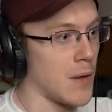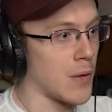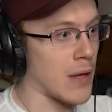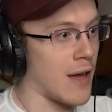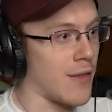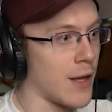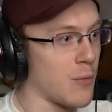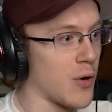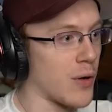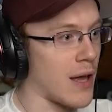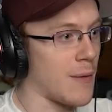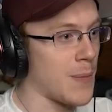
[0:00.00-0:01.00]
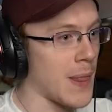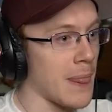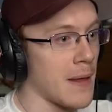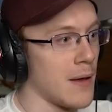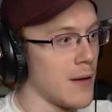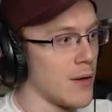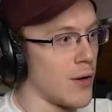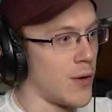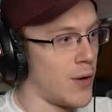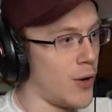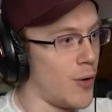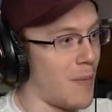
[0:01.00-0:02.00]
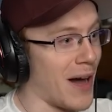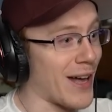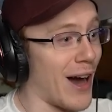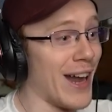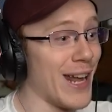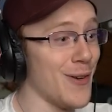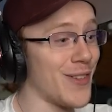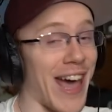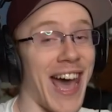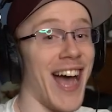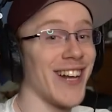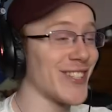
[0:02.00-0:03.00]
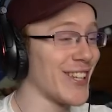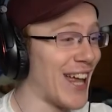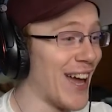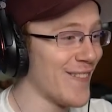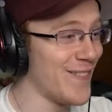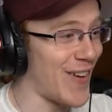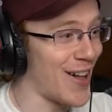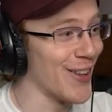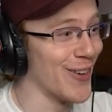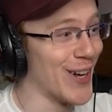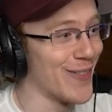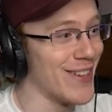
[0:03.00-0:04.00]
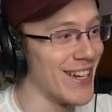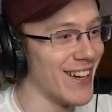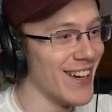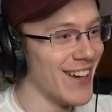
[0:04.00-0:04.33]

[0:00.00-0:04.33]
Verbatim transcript: Okay, I think we're okay. Oh my god, he was actually like following me.